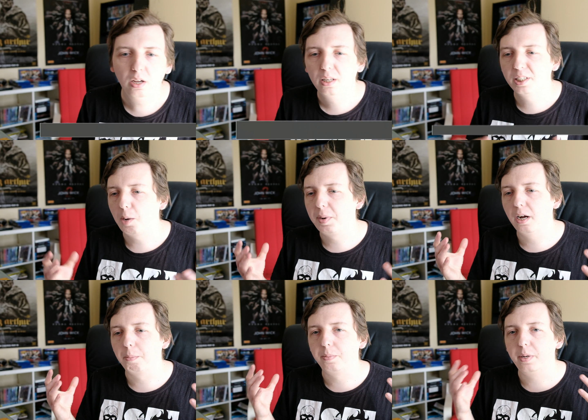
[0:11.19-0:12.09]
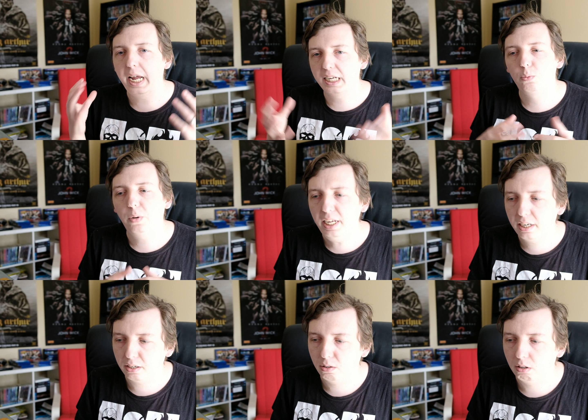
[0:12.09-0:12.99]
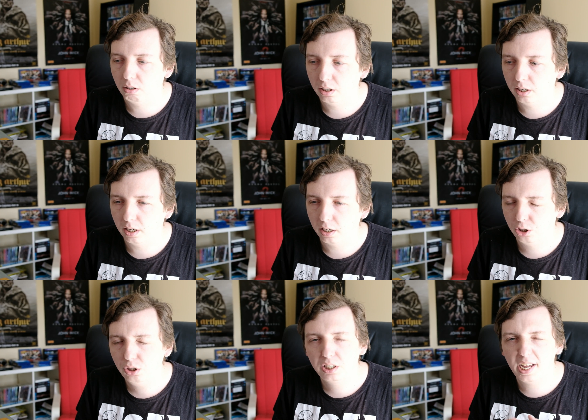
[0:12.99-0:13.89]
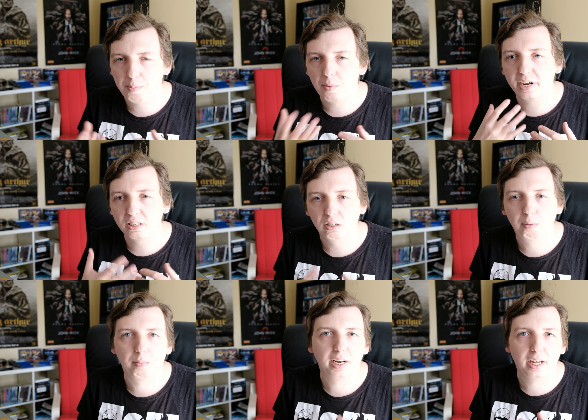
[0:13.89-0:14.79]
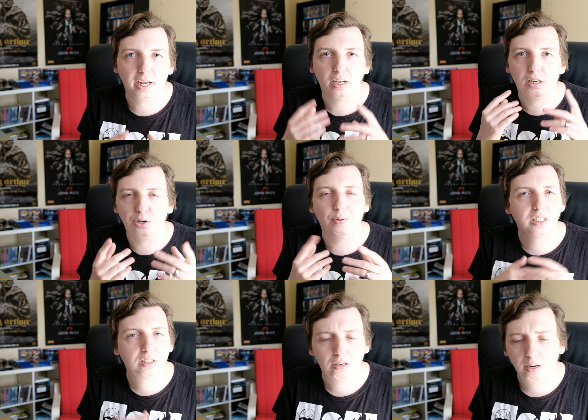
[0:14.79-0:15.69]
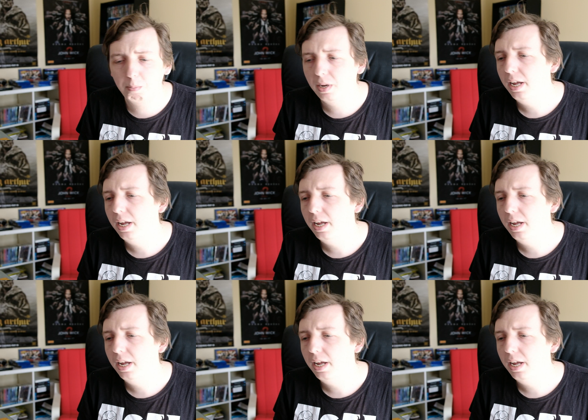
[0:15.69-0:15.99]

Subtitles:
It's coming up next week on Tuesday my time, Monday US time.